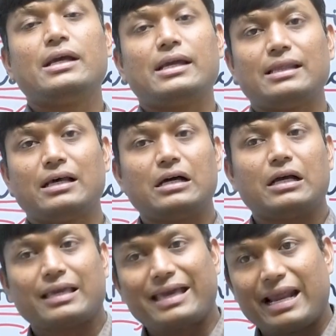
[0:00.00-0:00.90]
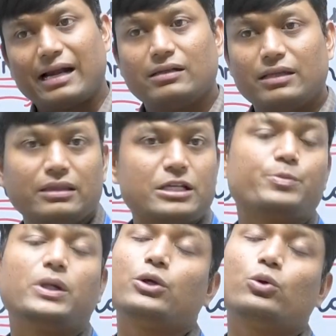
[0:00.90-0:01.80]
In
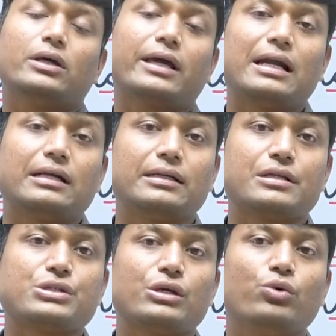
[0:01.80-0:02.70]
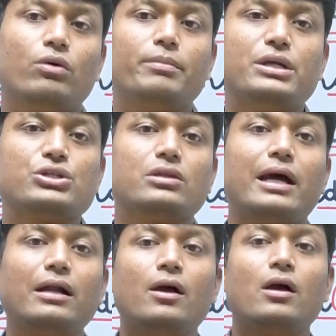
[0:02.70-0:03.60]
this particular characteristic, you will mention
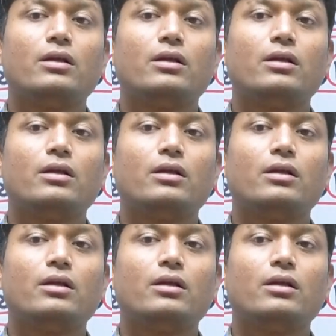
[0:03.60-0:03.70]
that